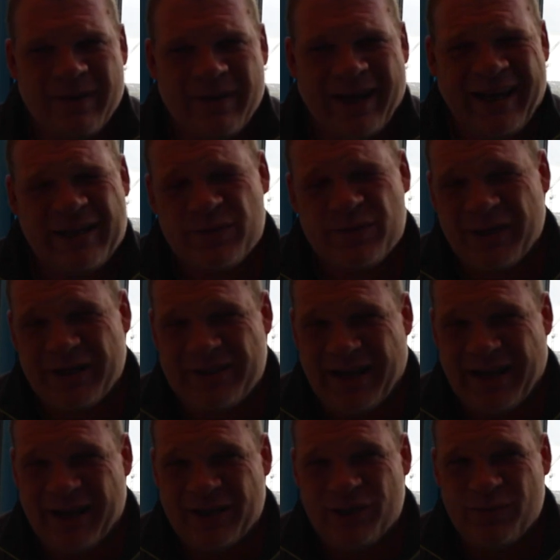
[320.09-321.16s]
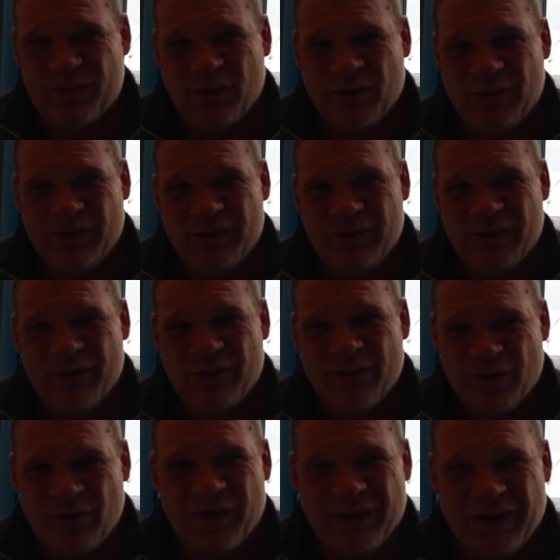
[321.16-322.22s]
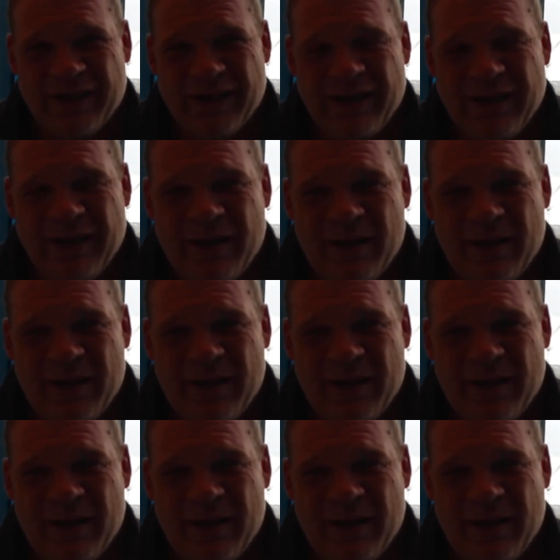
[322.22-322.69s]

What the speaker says: I guess, sort of tangible really,